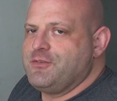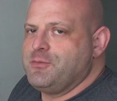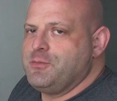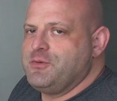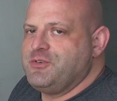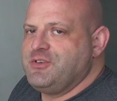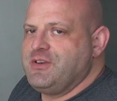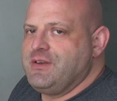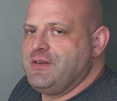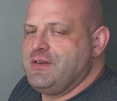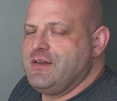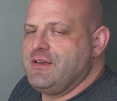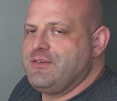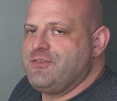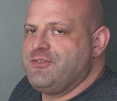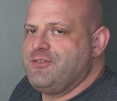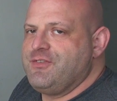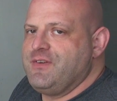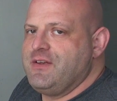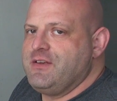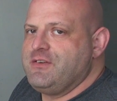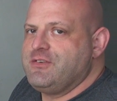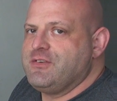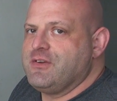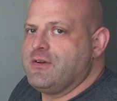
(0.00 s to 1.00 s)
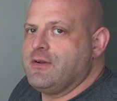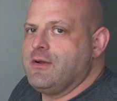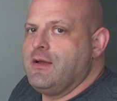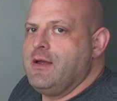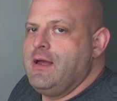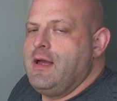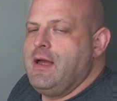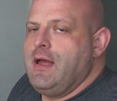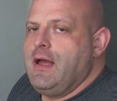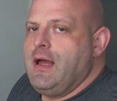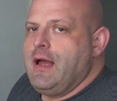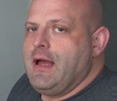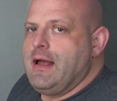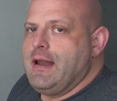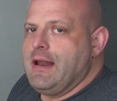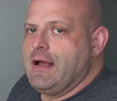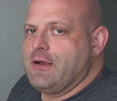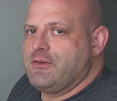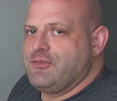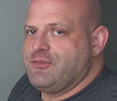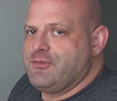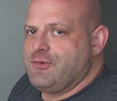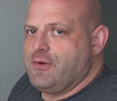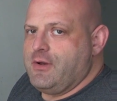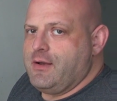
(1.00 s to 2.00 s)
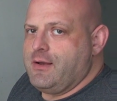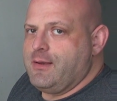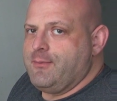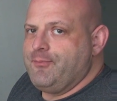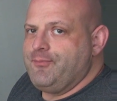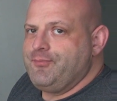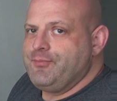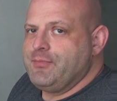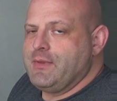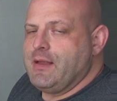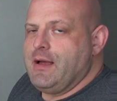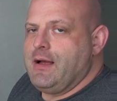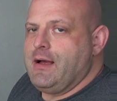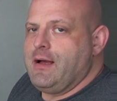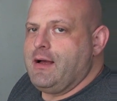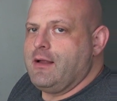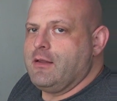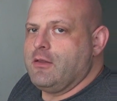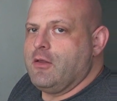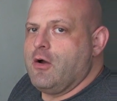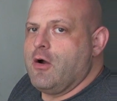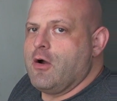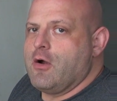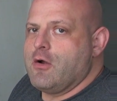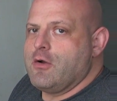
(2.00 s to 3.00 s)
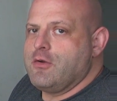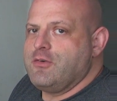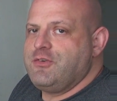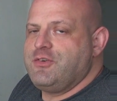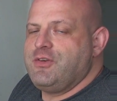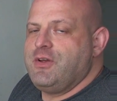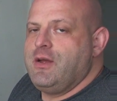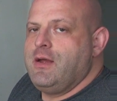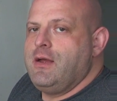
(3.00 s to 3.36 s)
machine does feature an extra uh, large